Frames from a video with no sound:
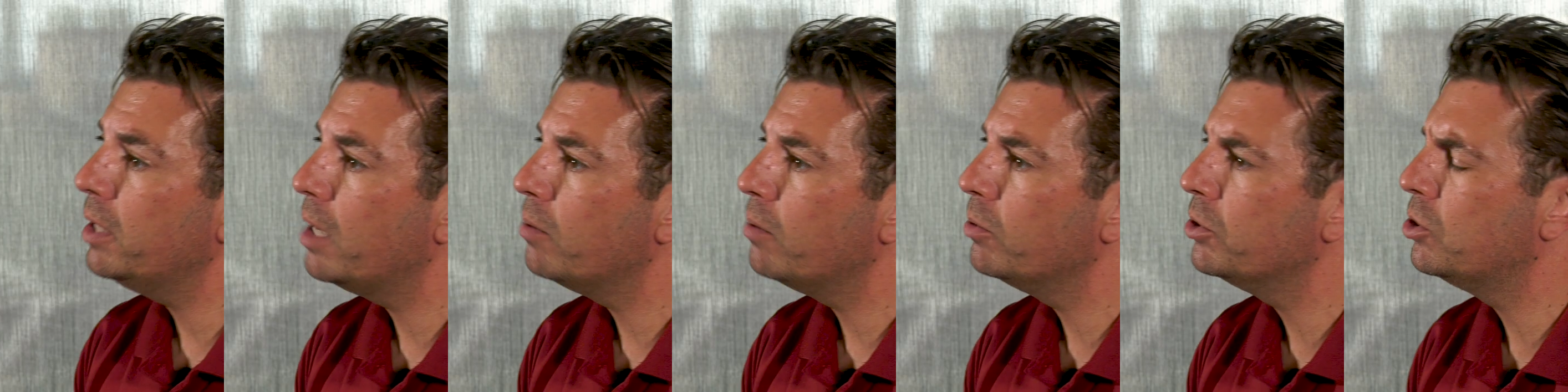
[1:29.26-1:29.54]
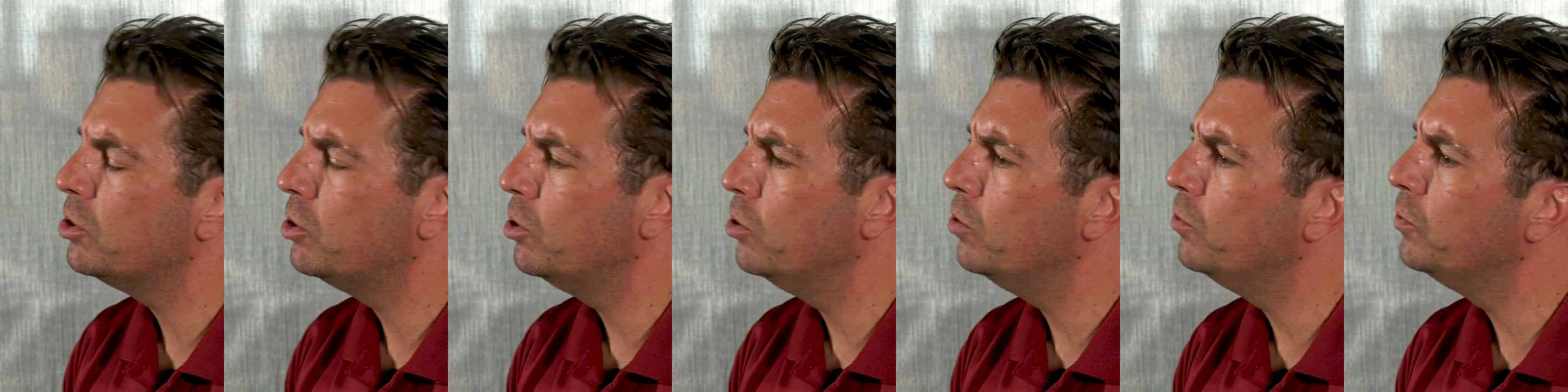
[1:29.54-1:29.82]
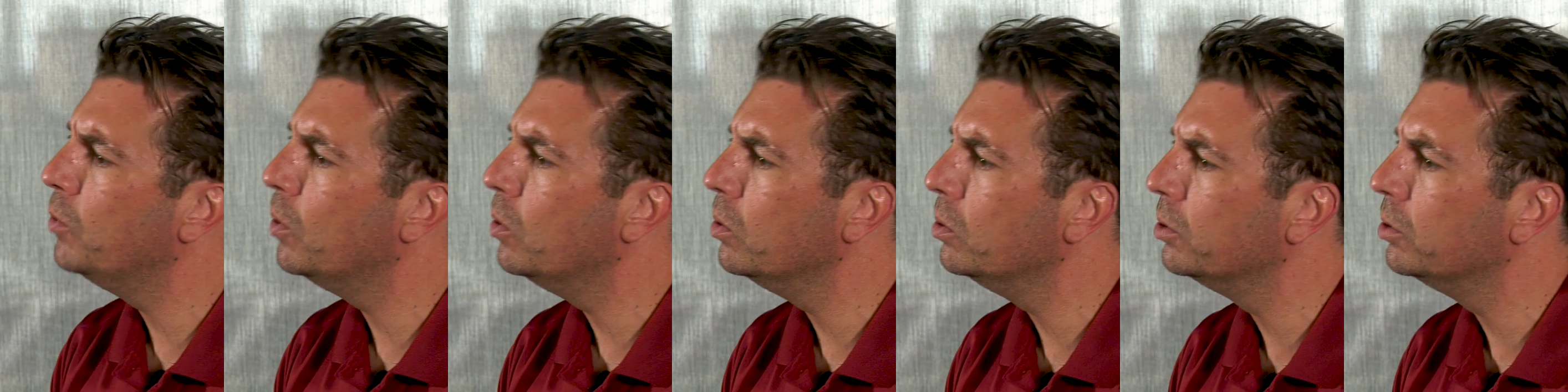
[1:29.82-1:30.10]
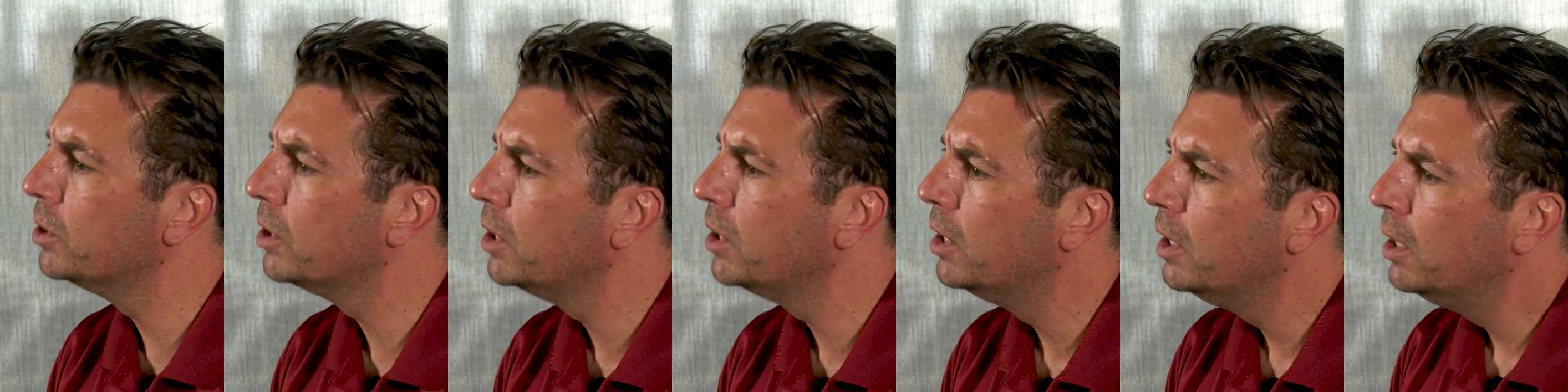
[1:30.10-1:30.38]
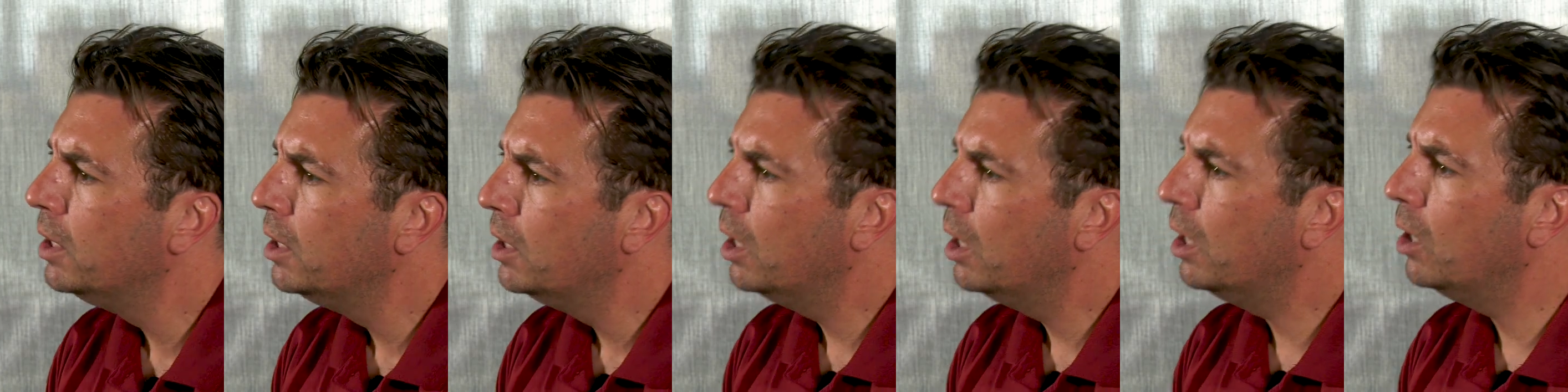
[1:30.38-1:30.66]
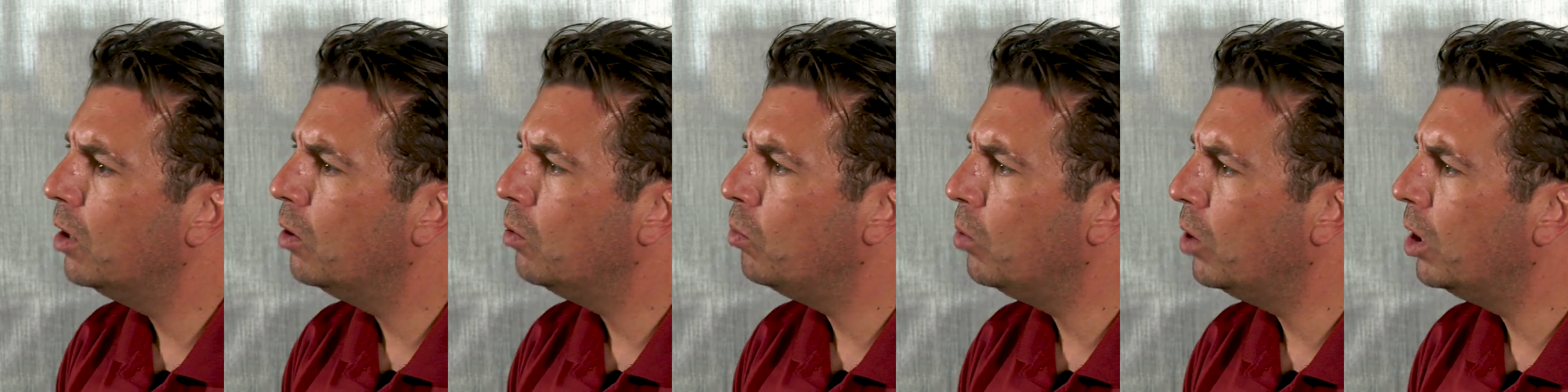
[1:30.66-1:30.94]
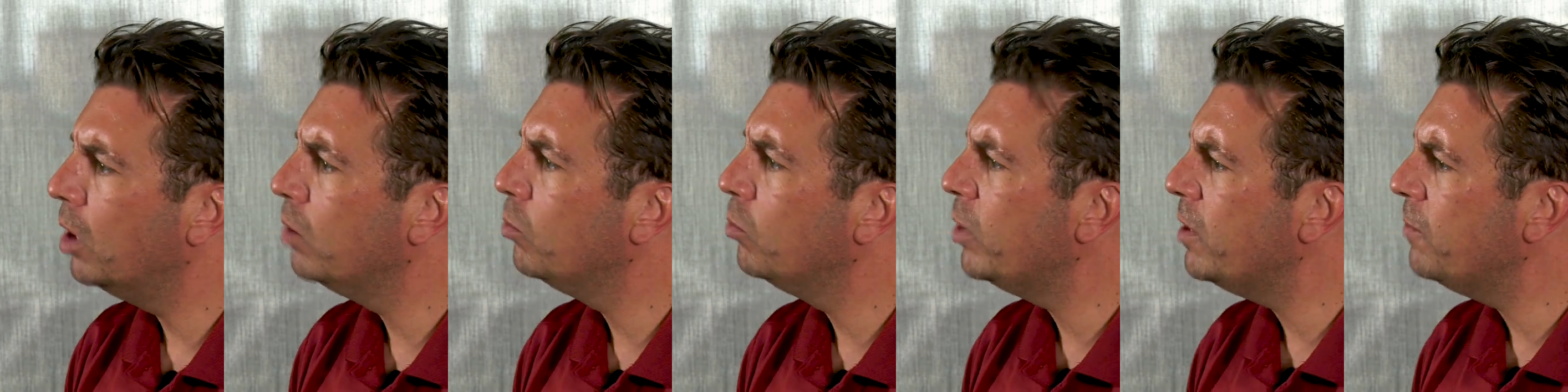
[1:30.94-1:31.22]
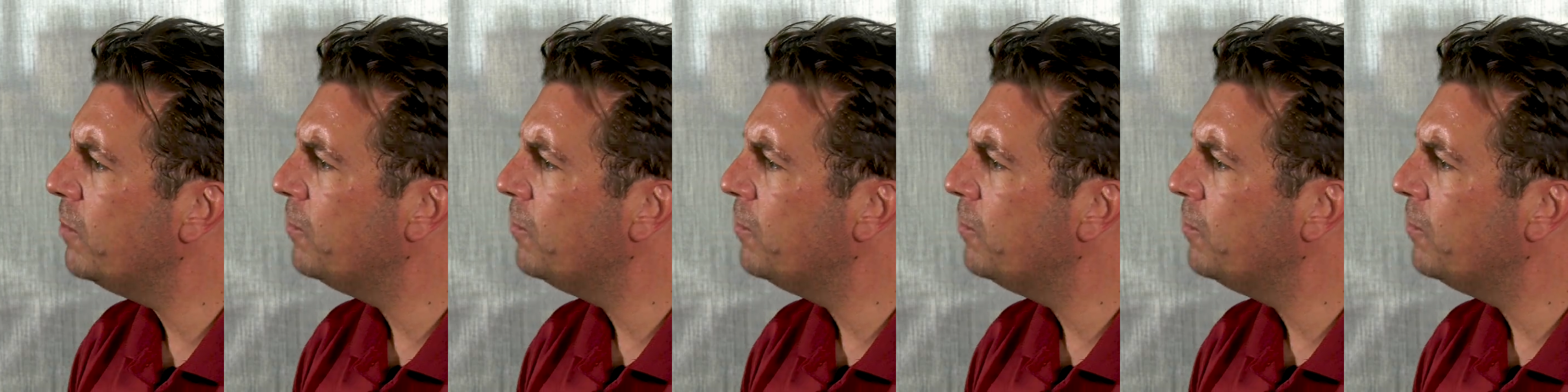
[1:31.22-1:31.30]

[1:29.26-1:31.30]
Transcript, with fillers: that was twofold. Uh, one, we